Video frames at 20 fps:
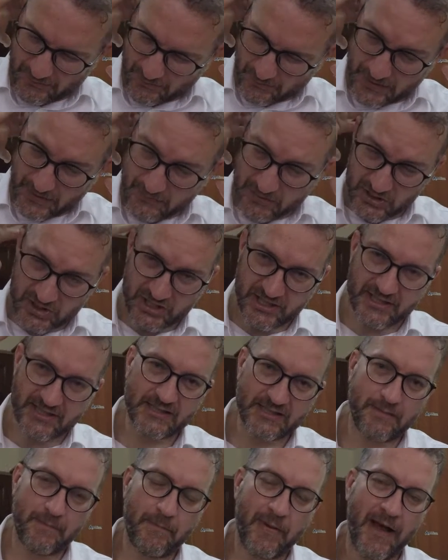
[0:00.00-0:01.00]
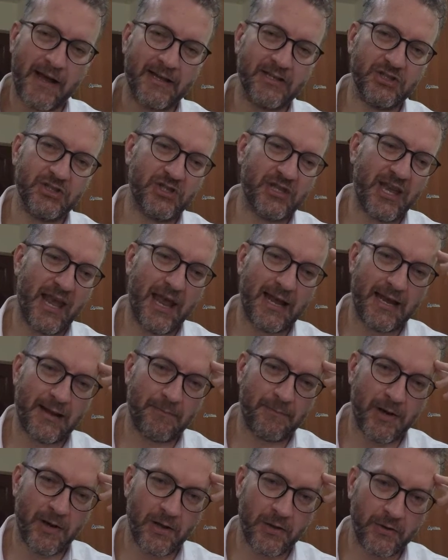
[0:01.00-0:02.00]
Pretty much is, but you can
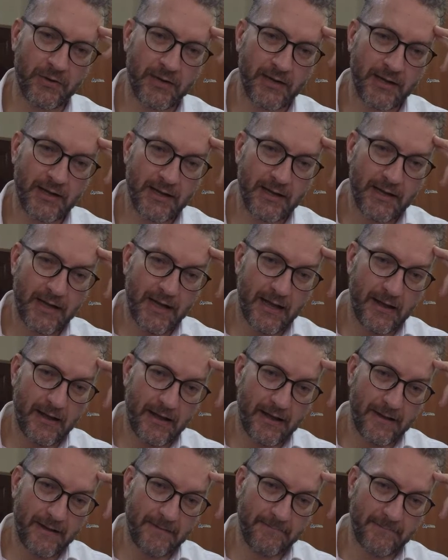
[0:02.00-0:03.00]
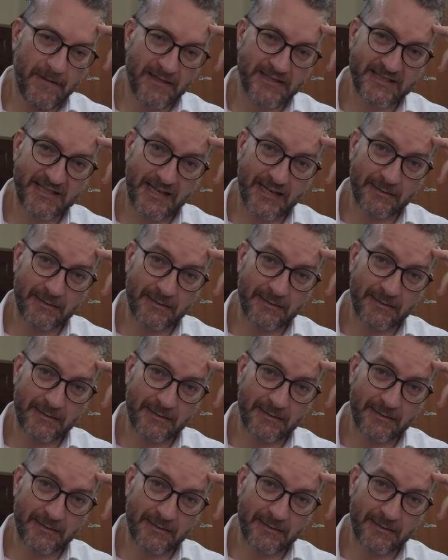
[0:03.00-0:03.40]
upload a static